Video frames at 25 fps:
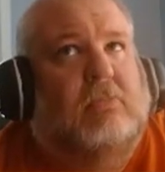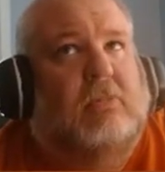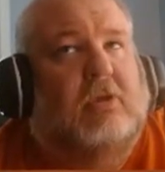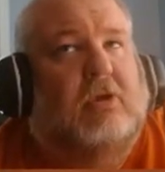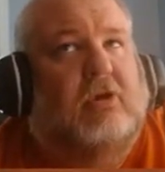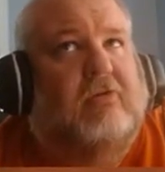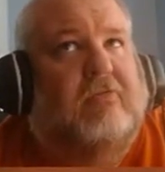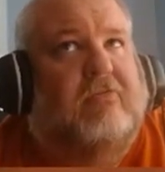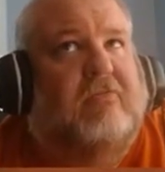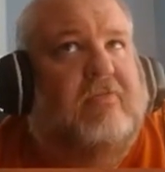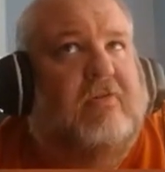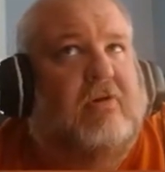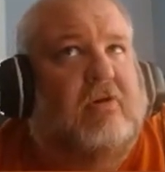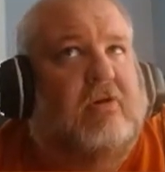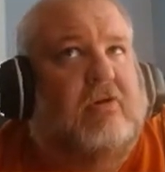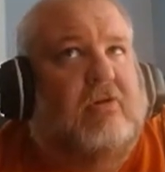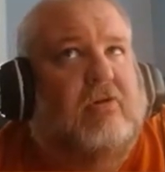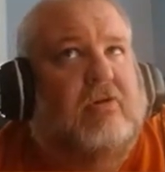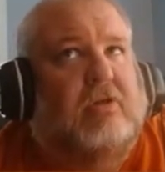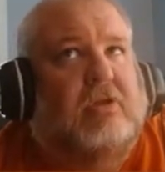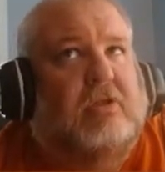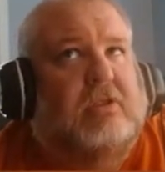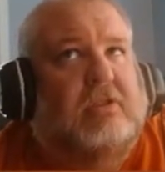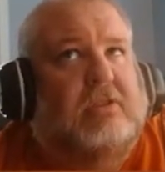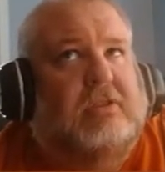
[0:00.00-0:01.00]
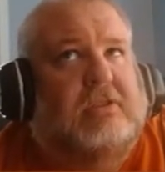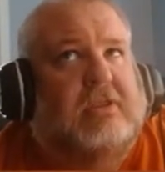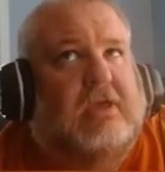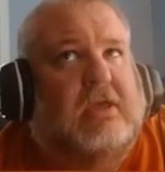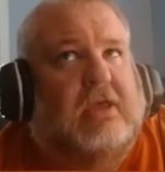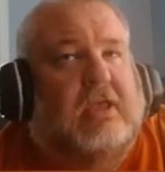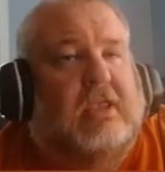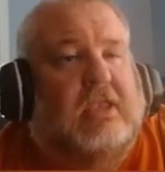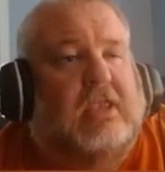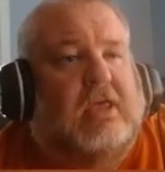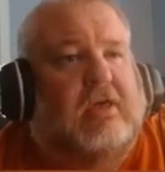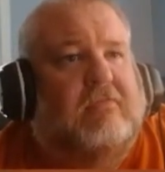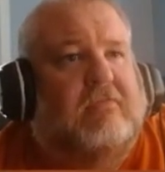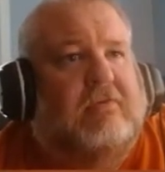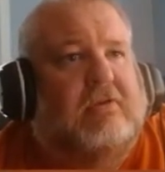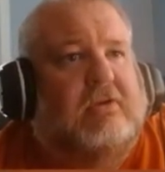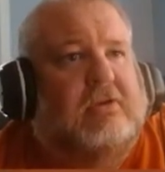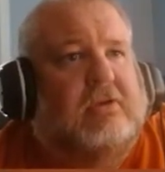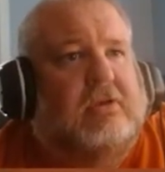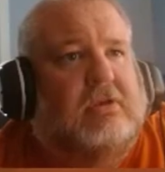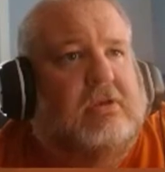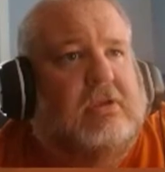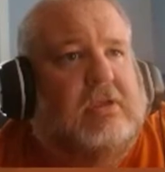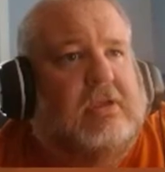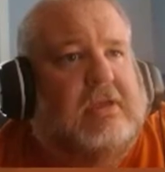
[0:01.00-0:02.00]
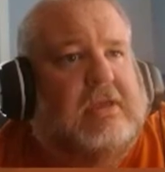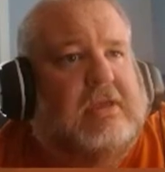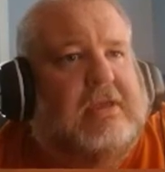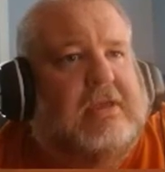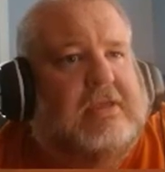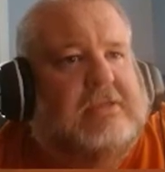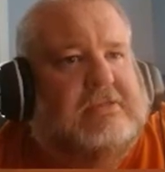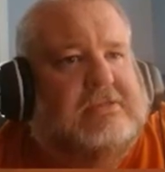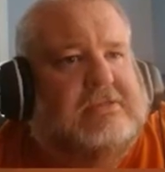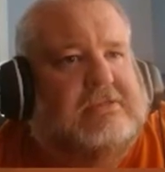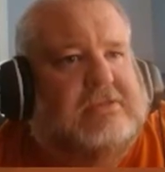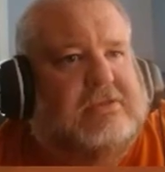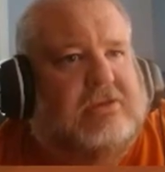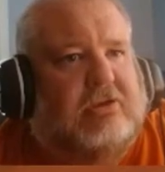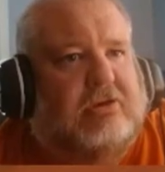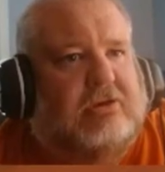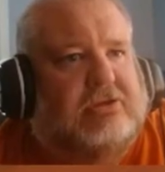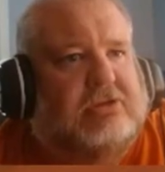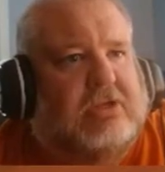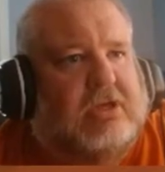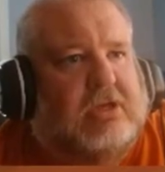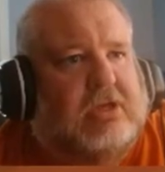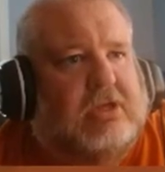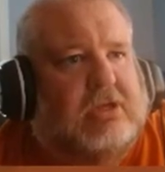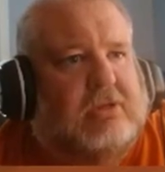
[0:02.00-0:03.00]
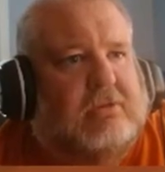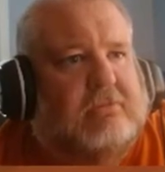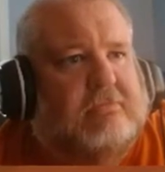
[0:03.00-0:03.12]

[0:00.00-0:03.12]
fall, day 11. It's Thursday.